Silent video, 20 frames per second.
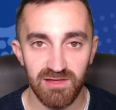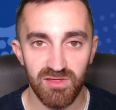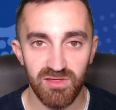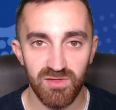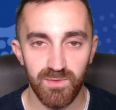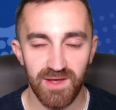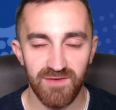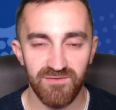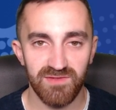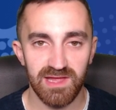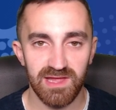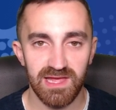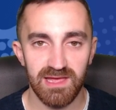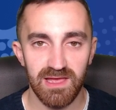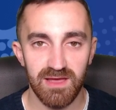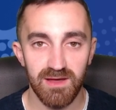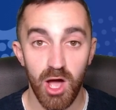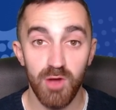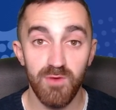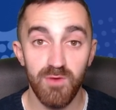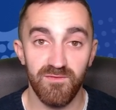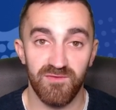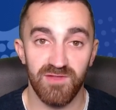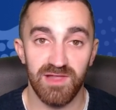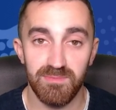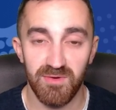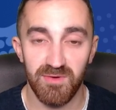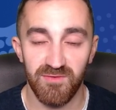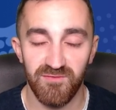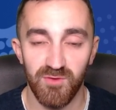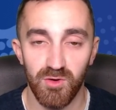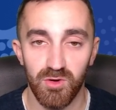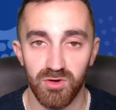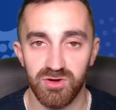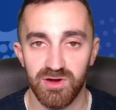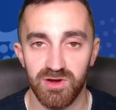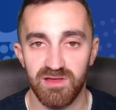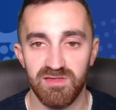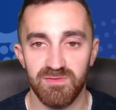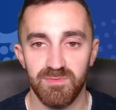swiftly, hopefully before
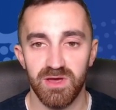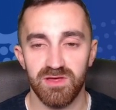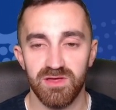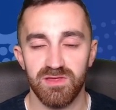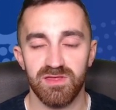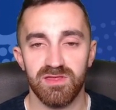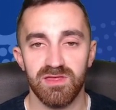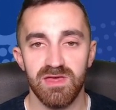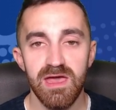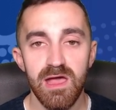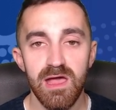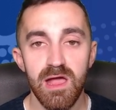Christmas.